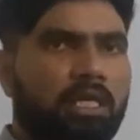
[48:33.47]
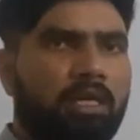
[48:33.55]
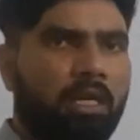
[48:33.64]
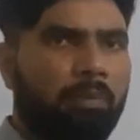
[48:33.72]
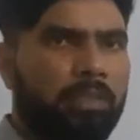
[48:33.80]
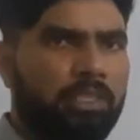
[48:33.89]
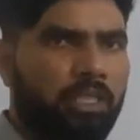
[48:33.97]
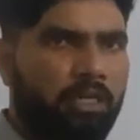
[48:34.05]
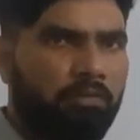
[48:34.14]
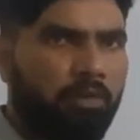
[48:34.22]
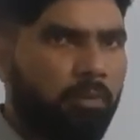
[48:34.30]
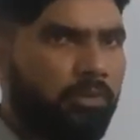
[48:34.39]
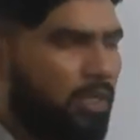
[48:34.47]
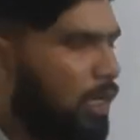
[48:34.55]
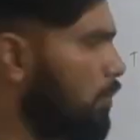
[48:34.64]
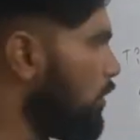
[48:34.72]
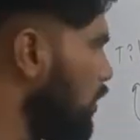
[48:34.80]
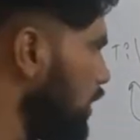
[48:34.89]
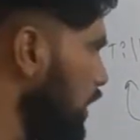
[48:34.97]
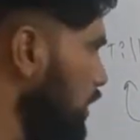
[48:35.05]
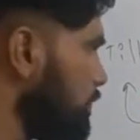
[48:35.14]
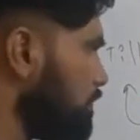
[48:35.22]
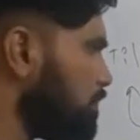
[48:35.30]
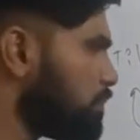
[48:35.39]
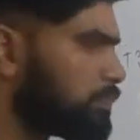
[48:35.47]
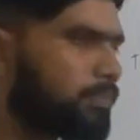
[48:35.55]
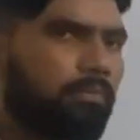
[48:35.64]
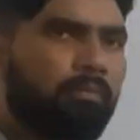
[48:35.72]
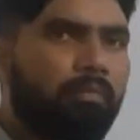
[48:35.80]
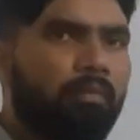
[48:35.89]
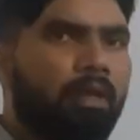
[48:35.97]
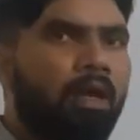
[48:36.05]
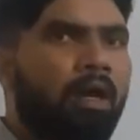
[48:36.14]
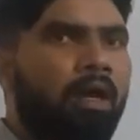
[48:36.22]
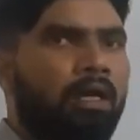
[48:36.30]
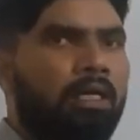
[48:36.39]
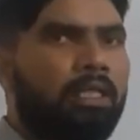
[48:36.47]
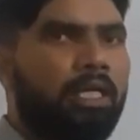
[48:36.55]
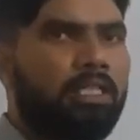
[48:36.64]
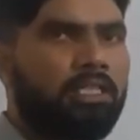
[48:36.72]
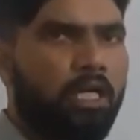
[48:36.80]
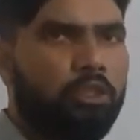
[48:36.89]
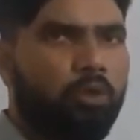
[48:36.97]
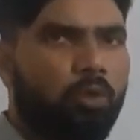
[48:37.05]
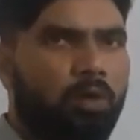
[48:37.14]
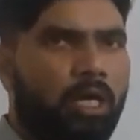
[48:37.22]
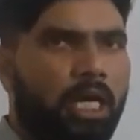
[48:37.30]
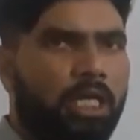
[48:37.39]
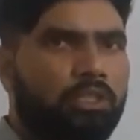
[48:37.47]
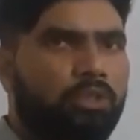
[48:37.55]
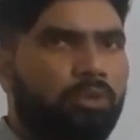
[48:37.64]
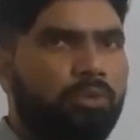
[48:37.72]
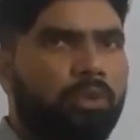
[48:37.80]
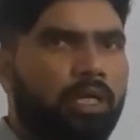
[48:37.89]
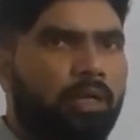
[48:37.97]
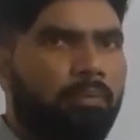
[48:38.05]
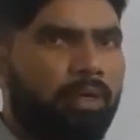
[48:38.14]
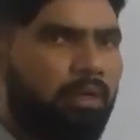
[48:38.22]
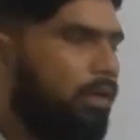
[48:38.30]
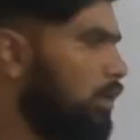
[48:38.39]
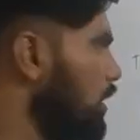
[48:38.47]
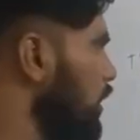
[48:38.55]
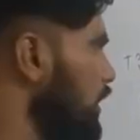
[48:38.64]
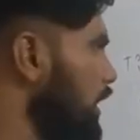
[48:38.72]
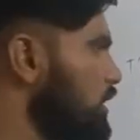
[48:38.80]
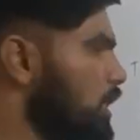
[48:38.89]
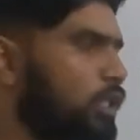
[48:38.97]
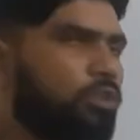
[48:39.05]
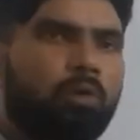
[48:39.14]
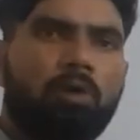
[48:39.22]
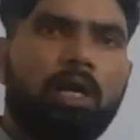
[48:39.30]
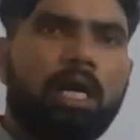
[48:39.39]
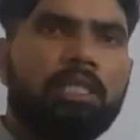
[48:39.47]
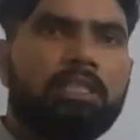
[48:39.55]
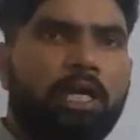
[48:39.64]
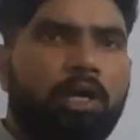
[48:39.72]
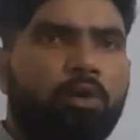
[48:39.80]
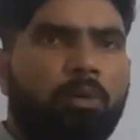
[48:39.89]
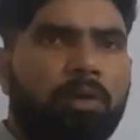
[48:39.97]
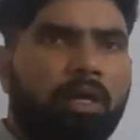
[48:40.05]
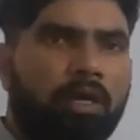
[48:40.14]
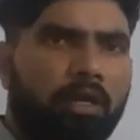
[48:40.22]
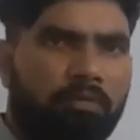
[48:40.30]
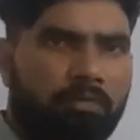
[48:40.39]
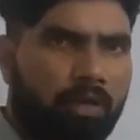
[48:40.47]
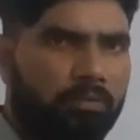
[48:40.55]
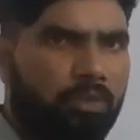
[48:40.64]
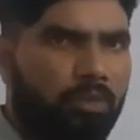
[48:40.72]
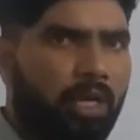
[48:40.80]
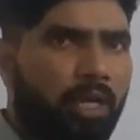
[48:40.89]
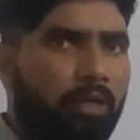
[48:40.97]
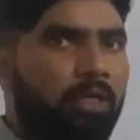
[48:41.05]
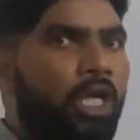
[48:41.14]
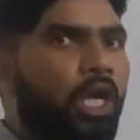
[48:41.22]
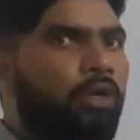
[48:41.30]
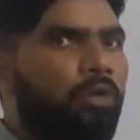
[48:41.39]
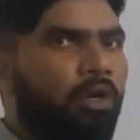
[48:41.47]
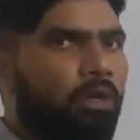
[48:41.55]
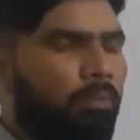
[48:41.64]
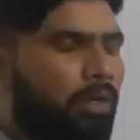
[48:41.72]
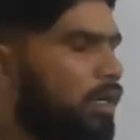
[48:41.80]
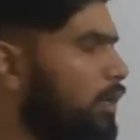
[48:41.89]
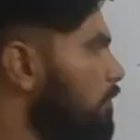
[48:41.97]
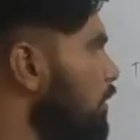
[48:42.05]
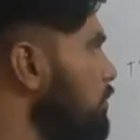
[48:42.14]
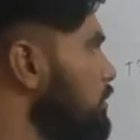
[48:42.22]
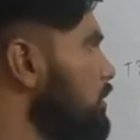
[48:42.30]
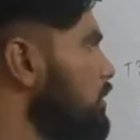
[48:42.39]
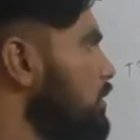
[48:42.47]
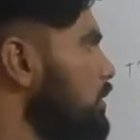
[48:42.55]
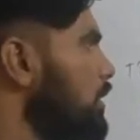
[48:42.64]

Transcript: LPG reforms we have brought in. That is also called as new economic. That is also called as economic reforms, okay, new economic reforms.